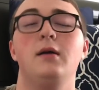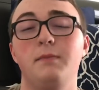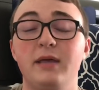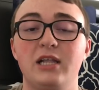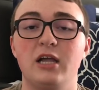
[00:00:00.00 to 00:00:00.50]

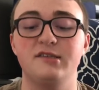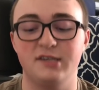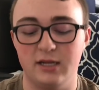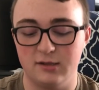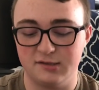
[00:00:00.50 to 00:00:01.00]
beachy
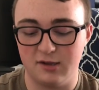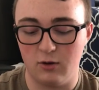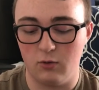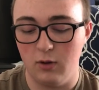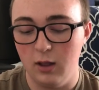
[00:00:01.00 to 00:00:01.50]
scent,
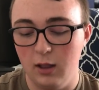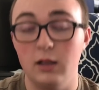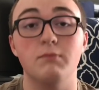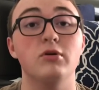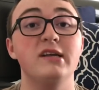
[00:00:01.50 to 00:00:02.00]
so
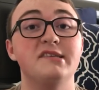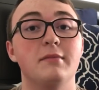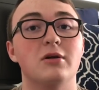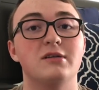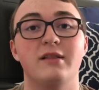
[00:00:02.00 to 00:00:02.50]
pretty
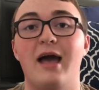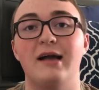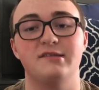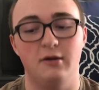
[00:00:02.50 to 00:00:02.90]
similar to that.